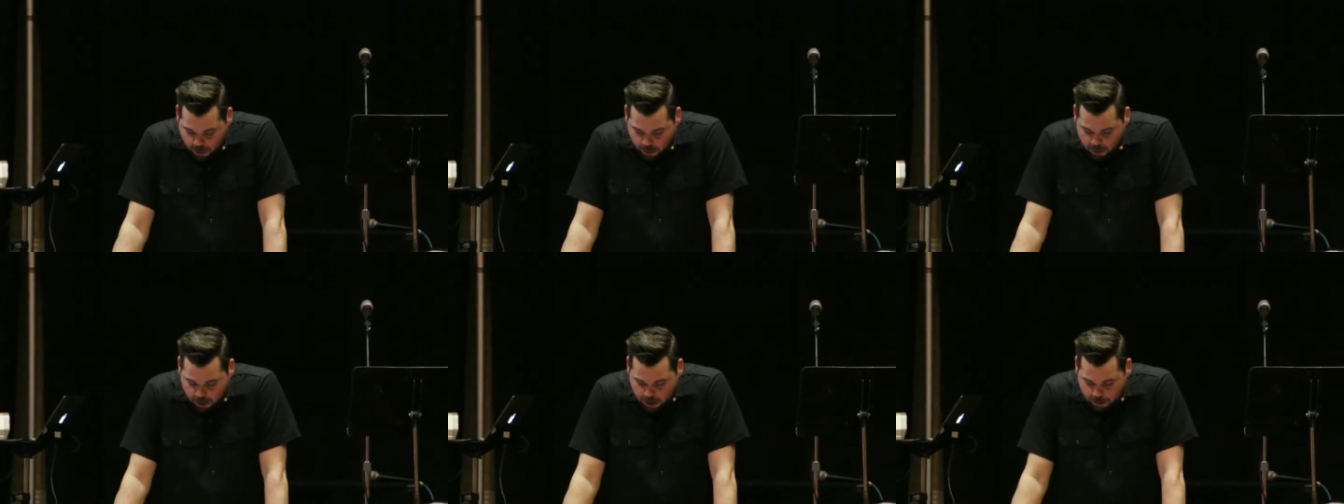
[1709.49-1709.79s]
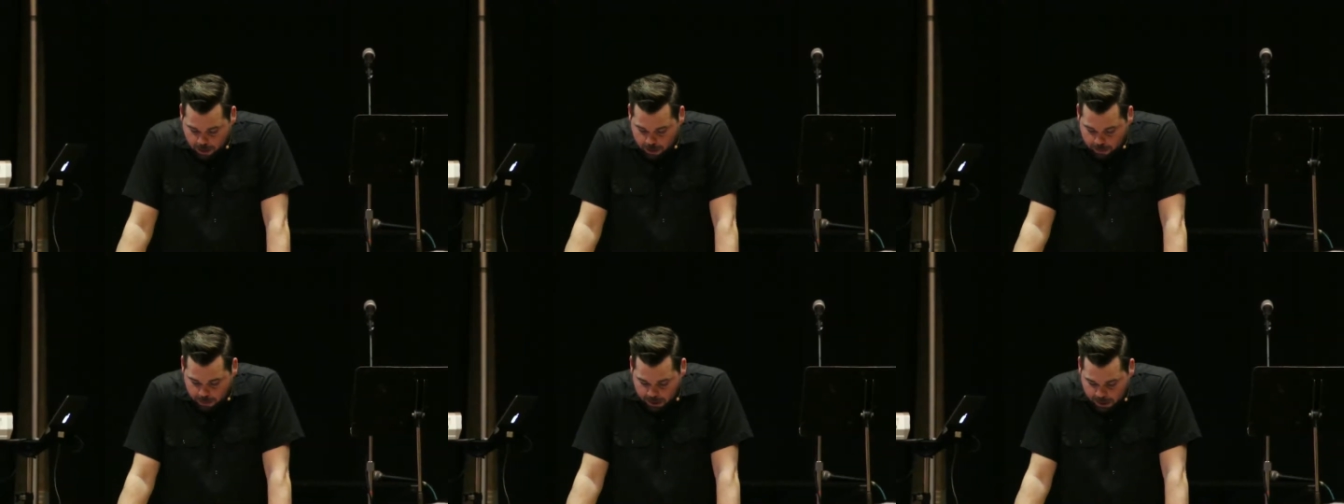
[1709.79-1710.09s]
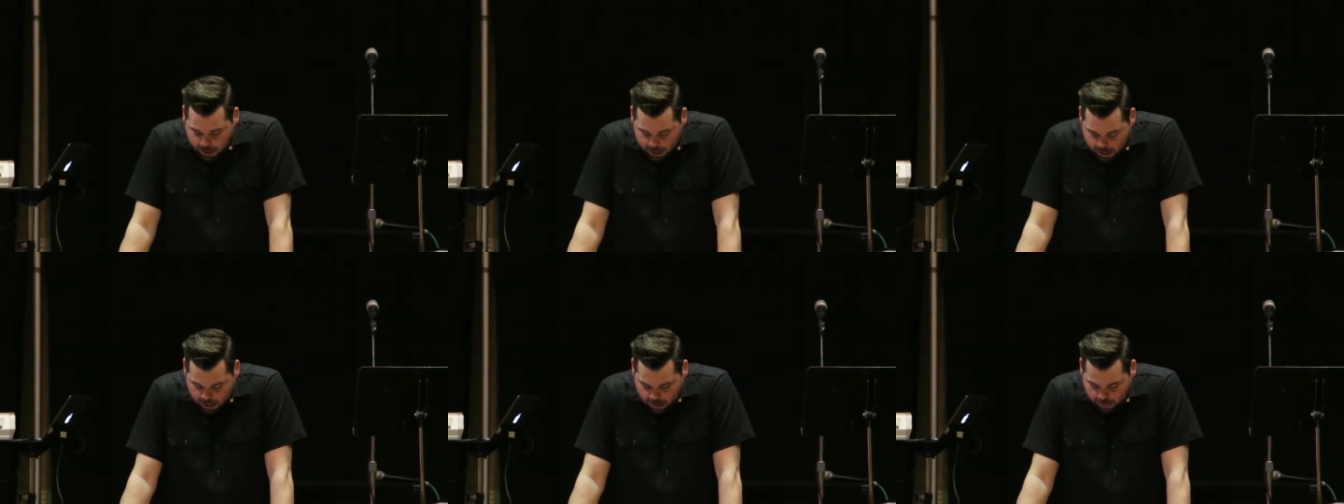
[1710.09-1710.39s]
You need to
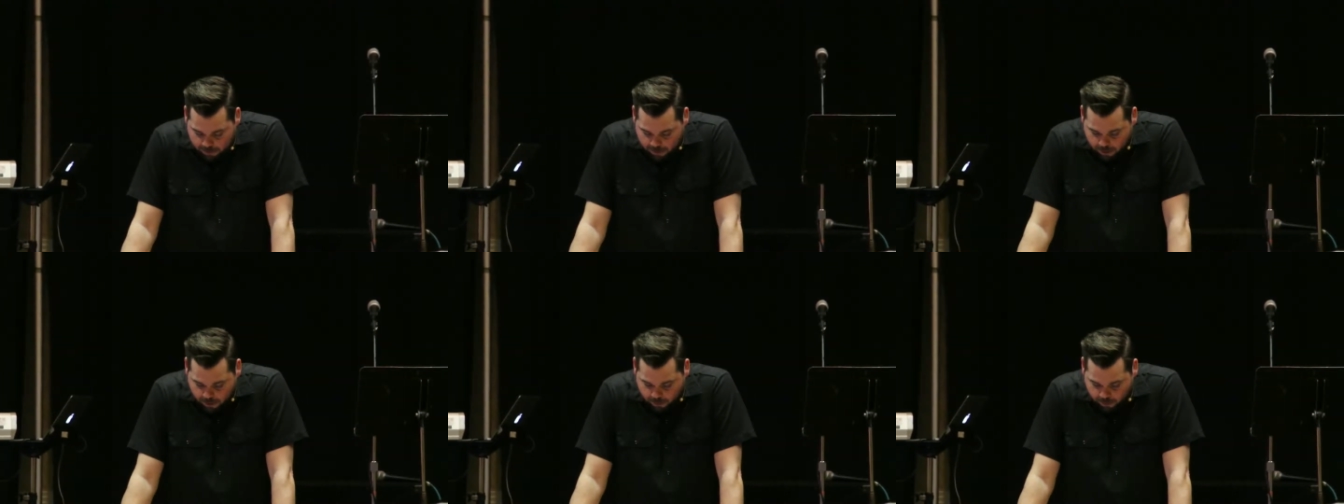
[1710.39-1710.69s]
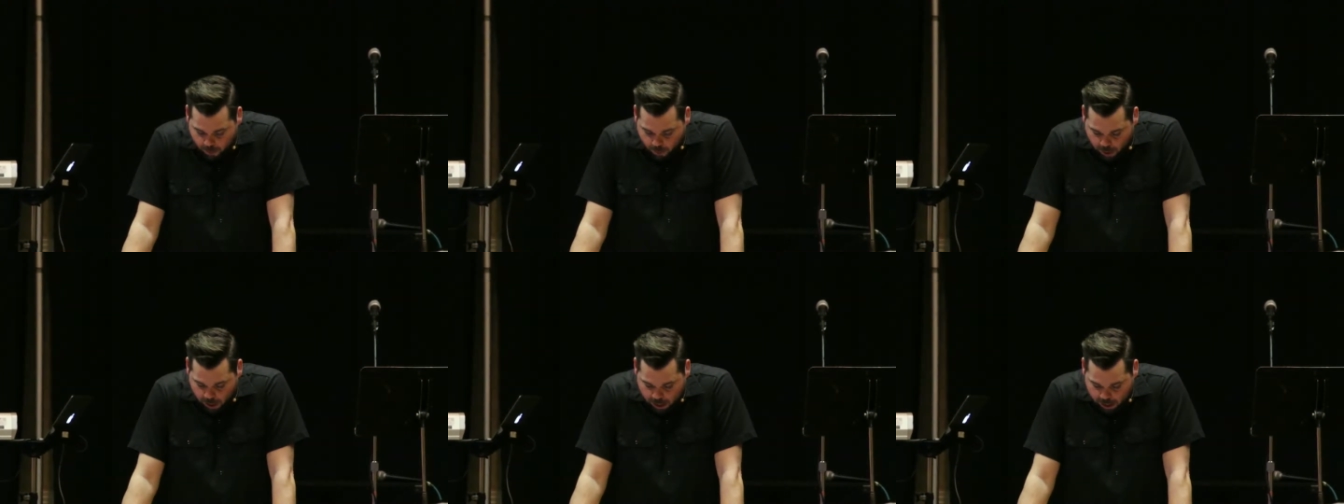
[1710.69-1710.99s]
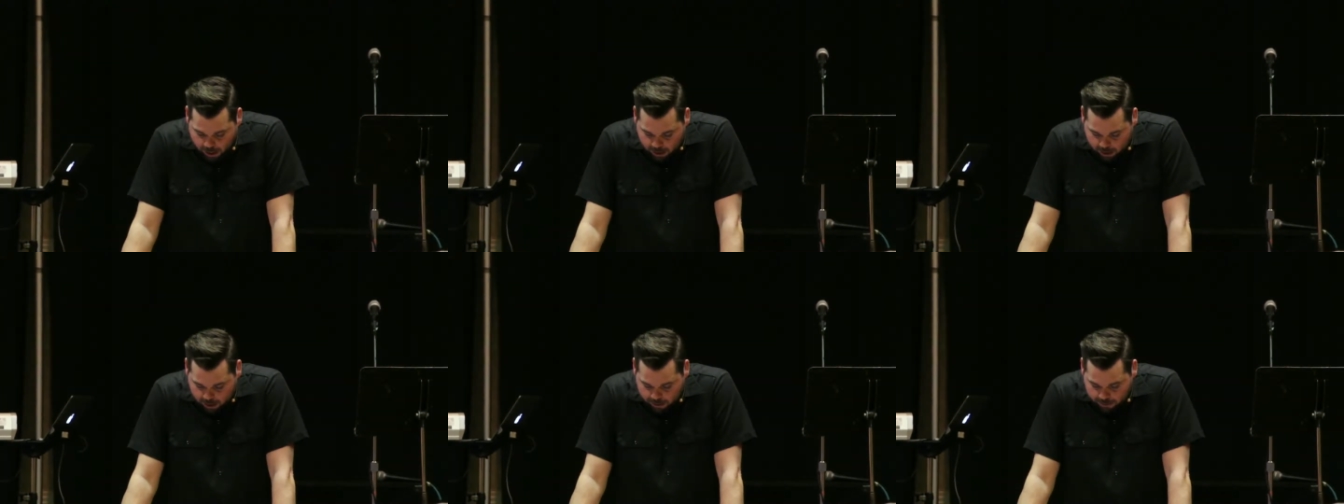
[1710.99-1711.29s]
believe for
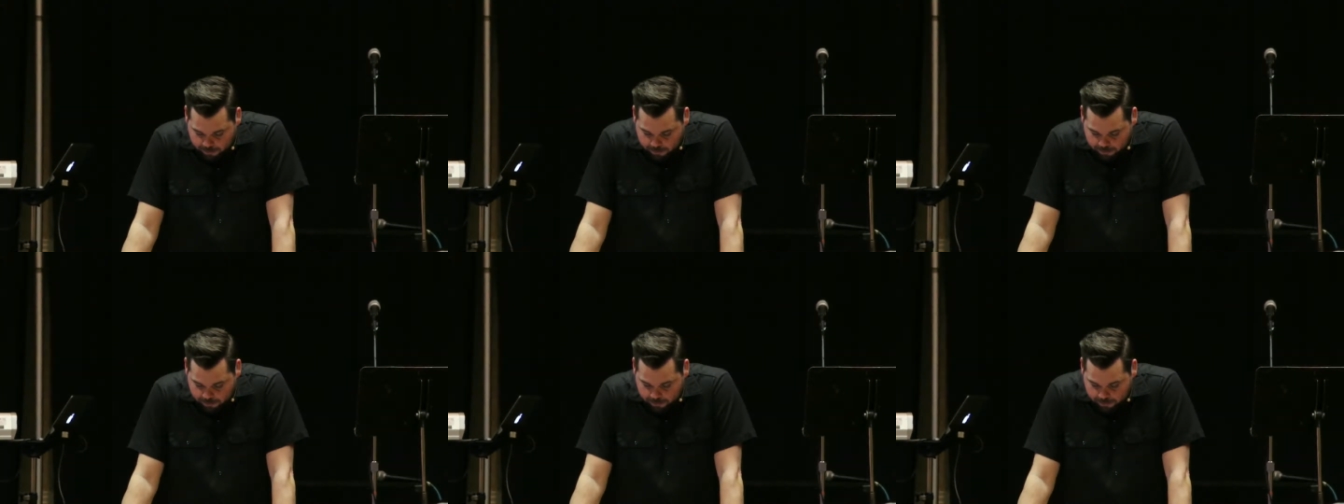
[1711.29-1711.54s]
healing.